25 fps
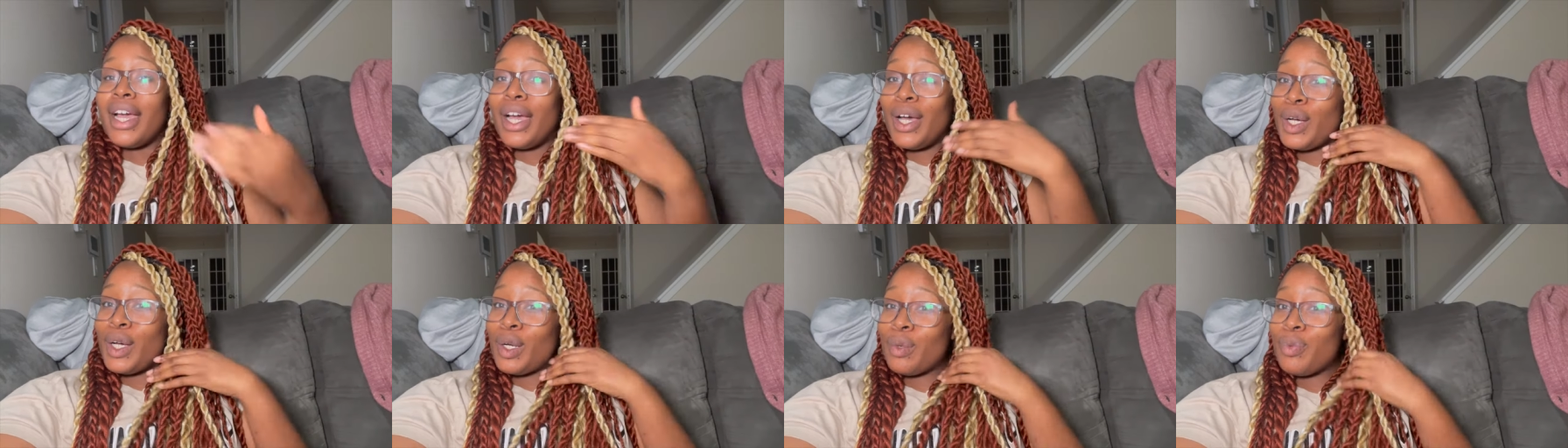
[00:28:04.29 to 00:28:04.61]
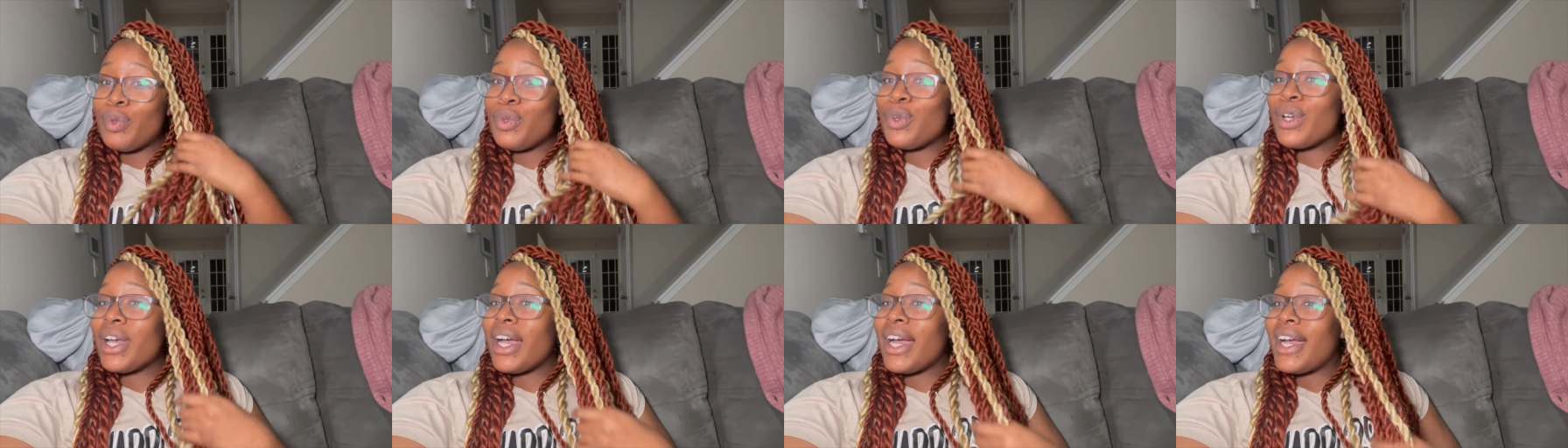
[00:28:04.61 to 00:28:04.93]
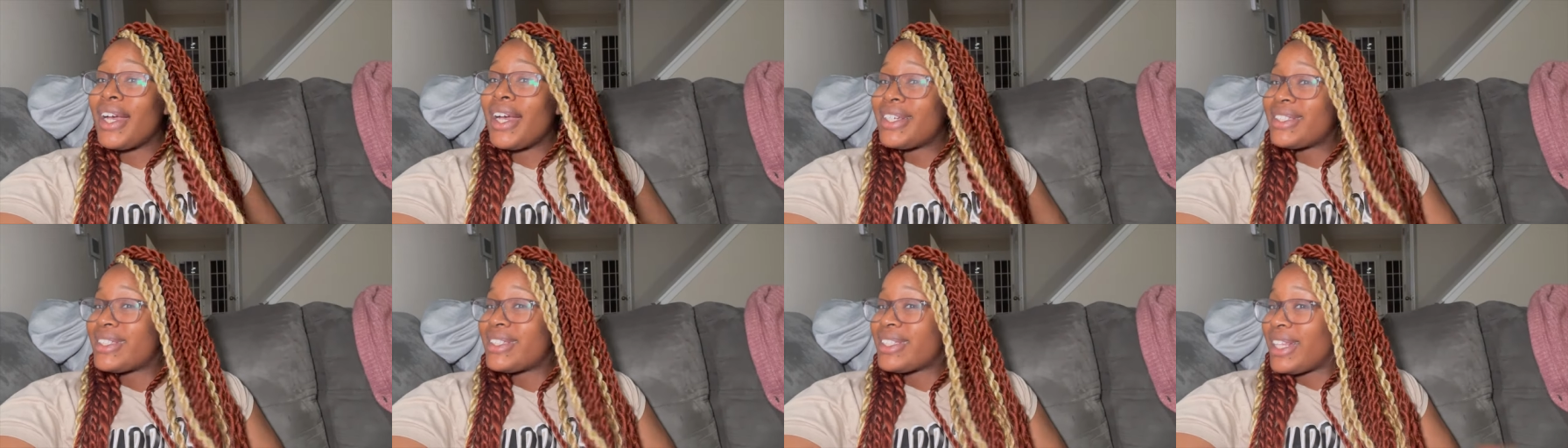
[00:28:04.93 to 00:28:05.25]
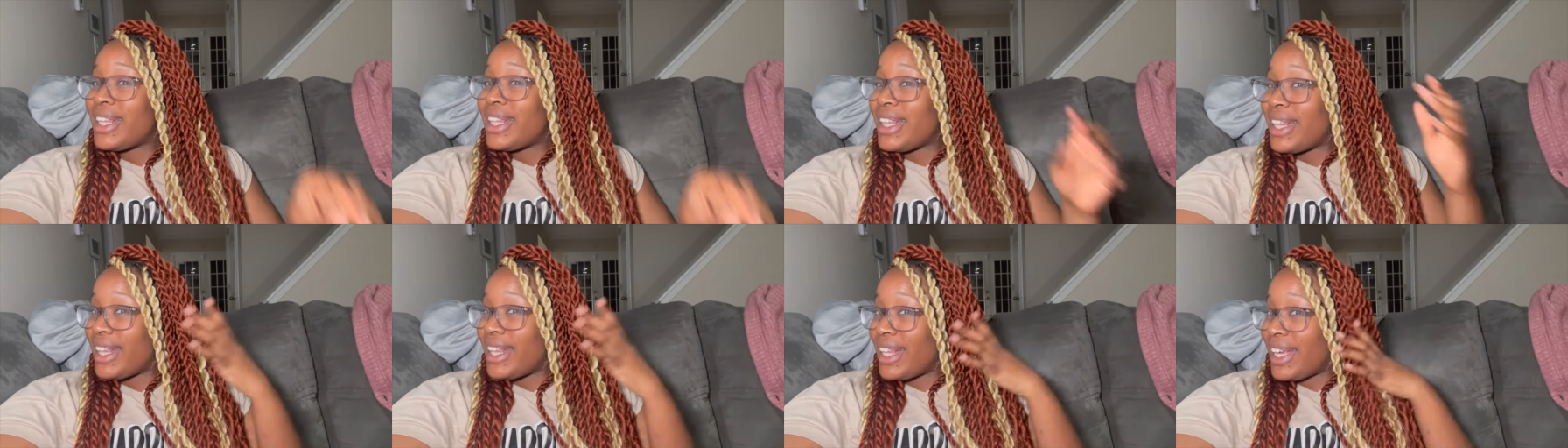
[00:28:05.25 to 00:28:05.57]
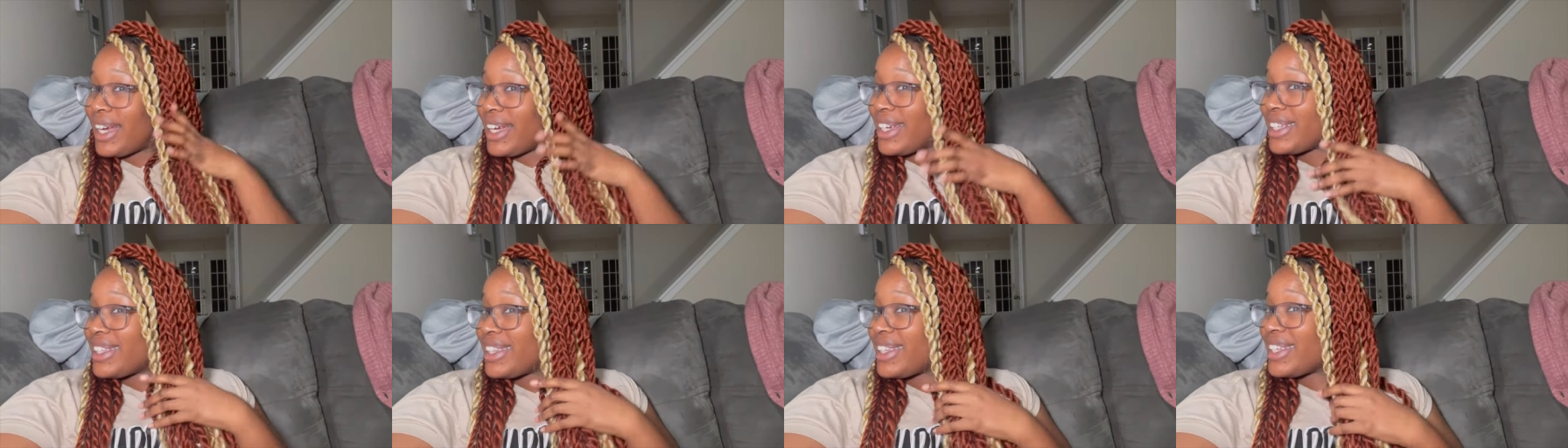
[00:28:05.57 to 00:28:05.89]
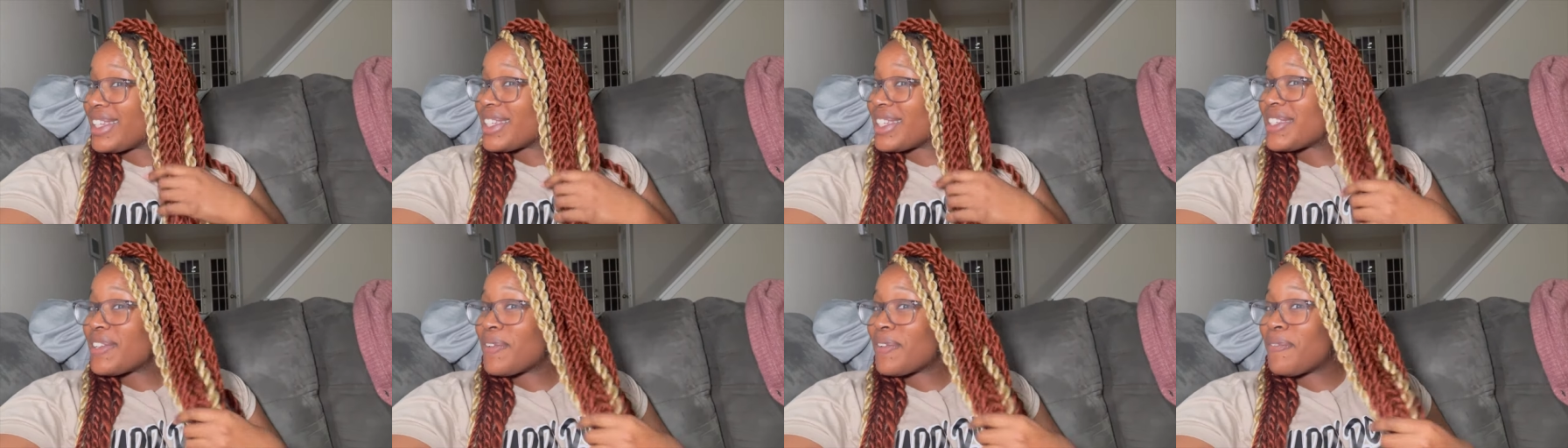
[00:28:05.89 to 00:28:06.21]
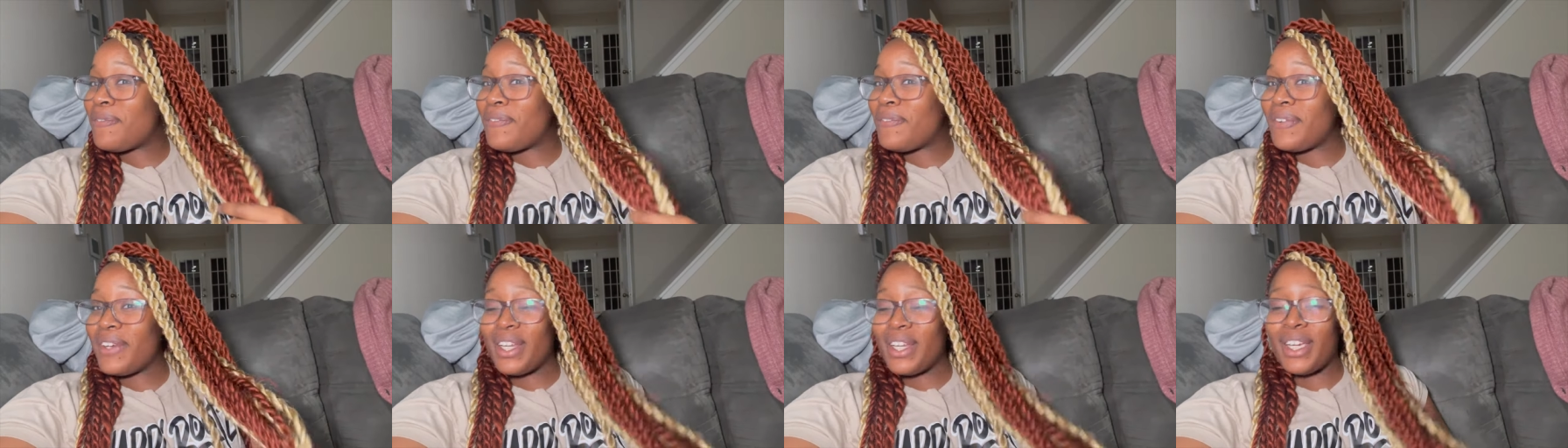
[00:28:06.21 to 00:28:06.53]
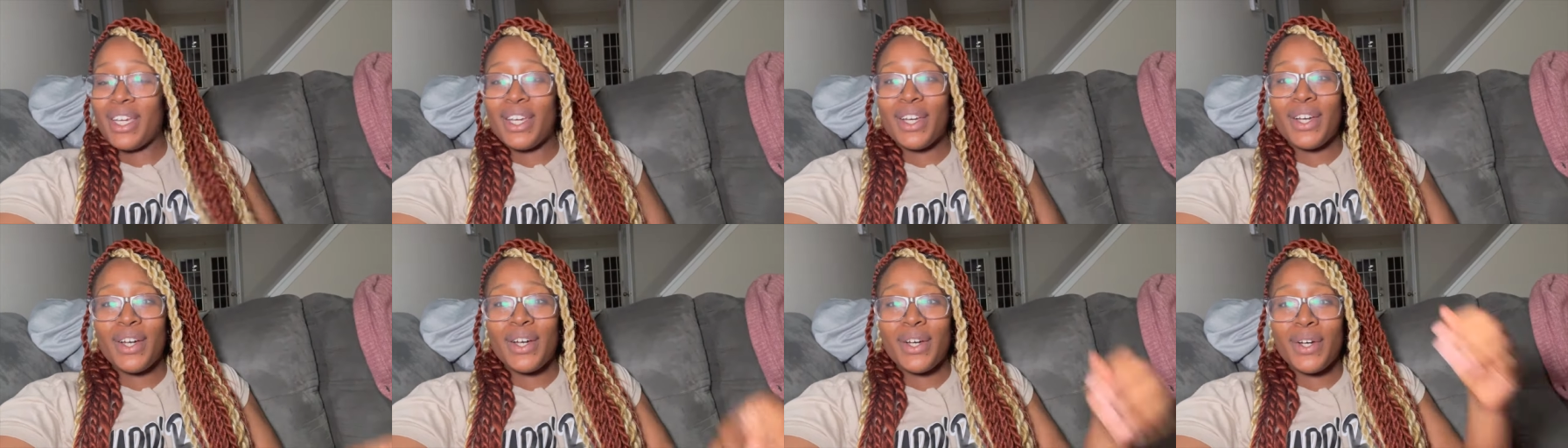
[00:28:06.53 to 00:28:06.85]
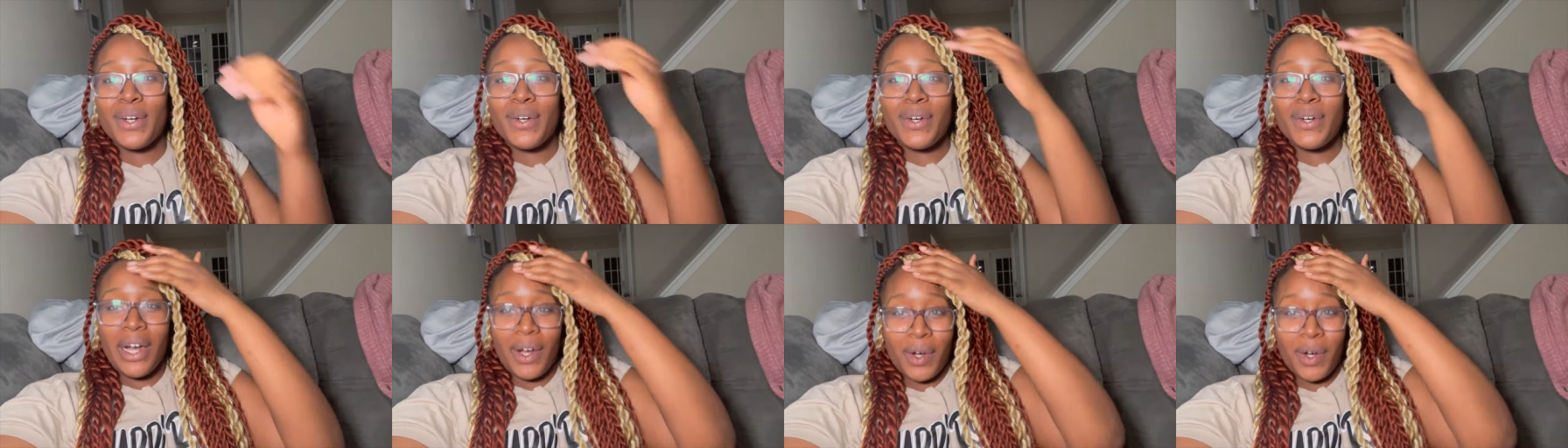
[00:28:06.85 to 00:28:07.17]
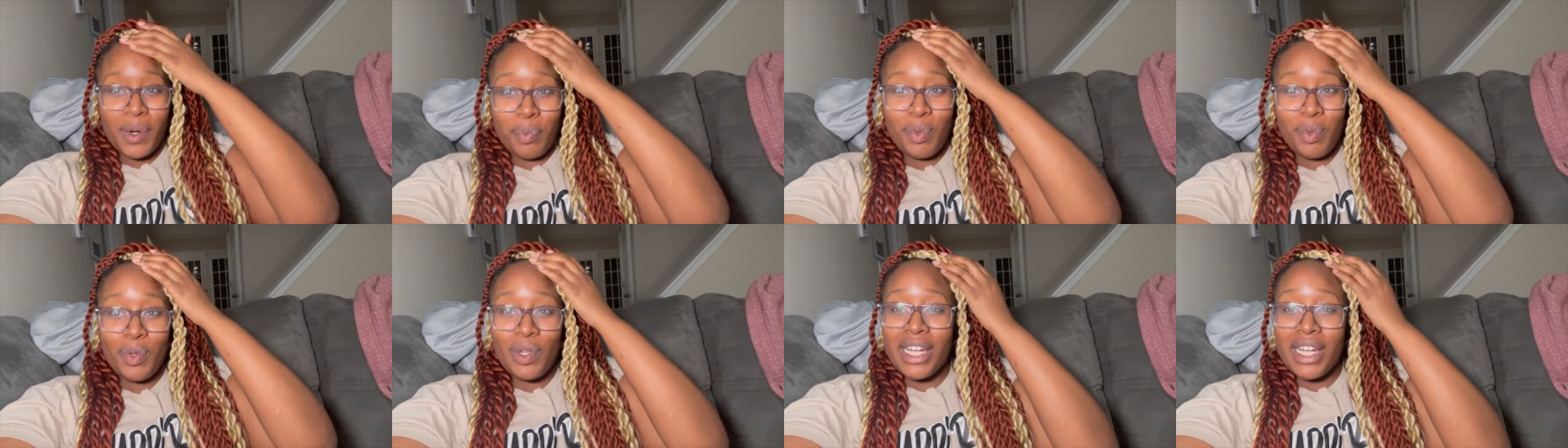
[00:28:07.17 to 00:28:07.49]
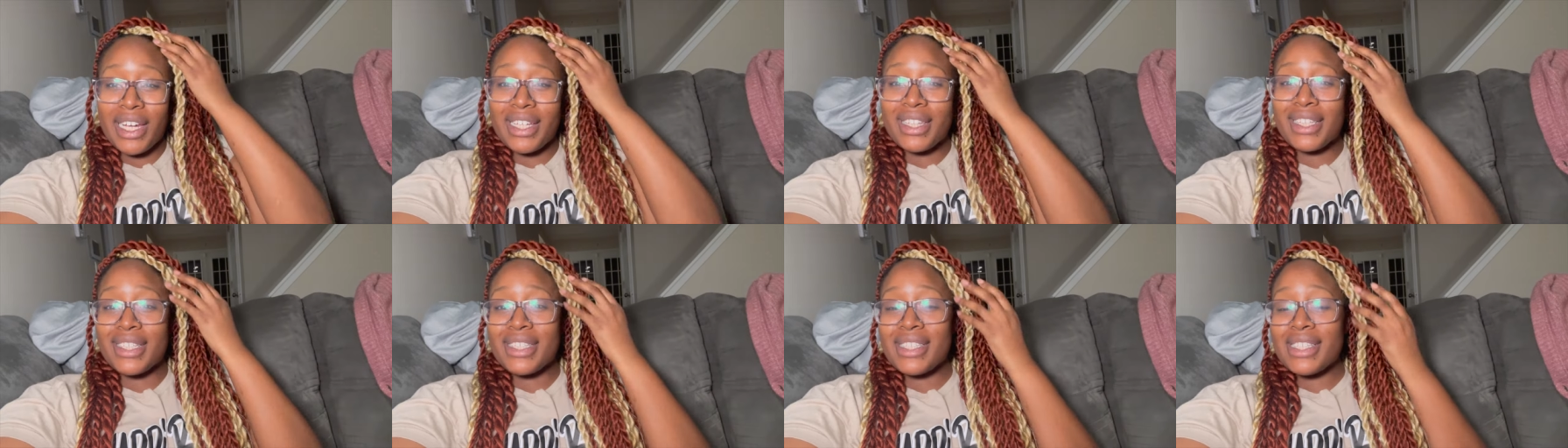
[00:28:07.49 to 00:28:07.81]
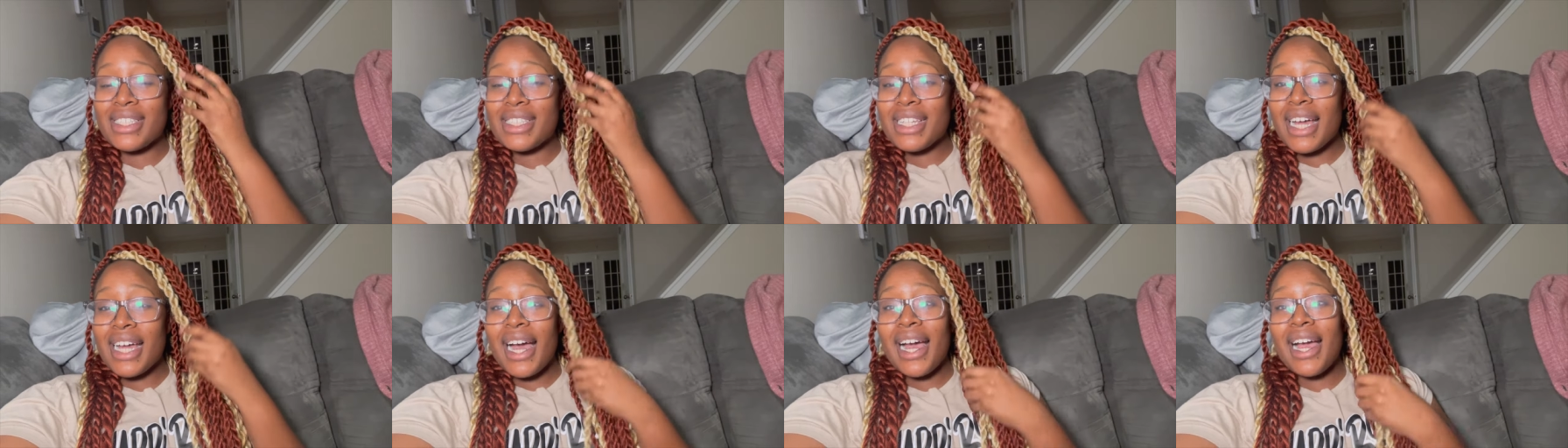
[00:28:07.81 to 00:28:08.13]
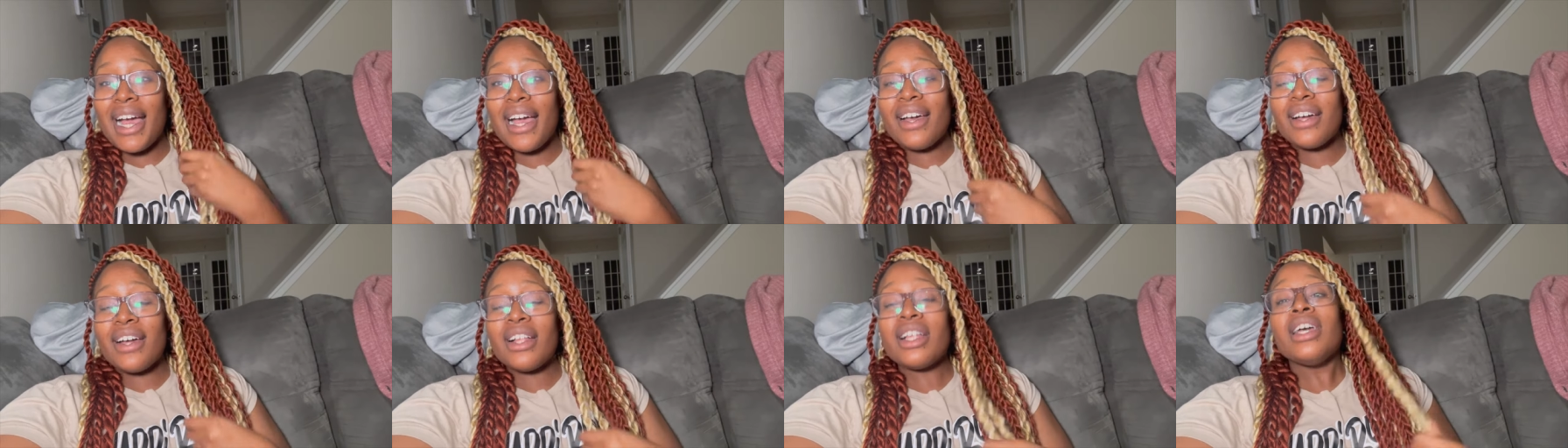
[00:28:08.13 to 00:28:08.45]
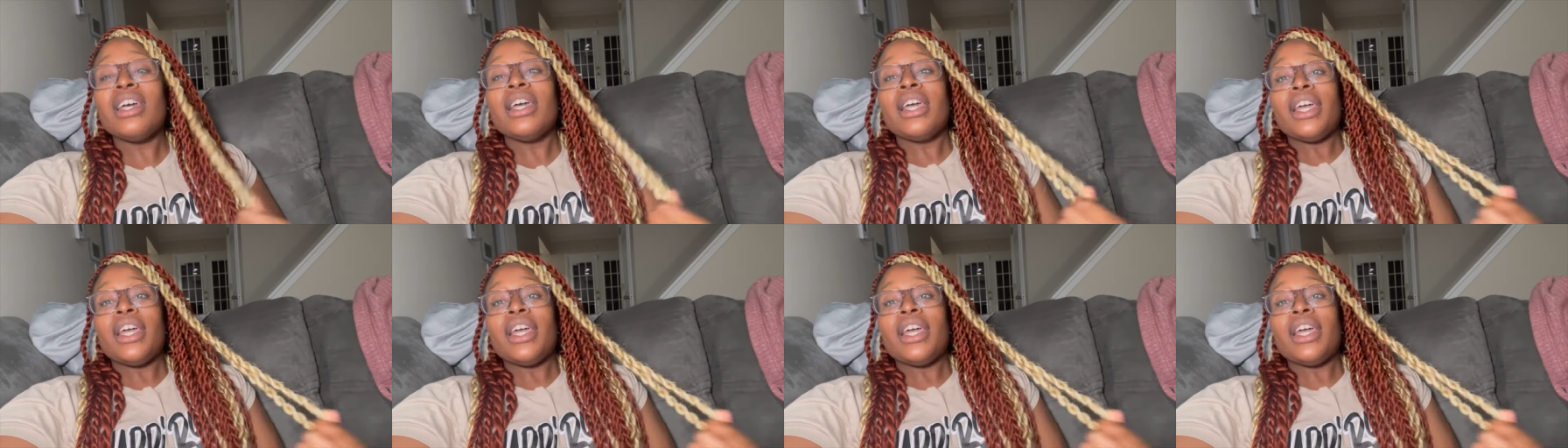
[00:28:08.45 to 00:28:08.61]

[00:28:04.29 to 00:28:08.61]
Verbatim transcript: hope you guys like this video. I hope you like the style.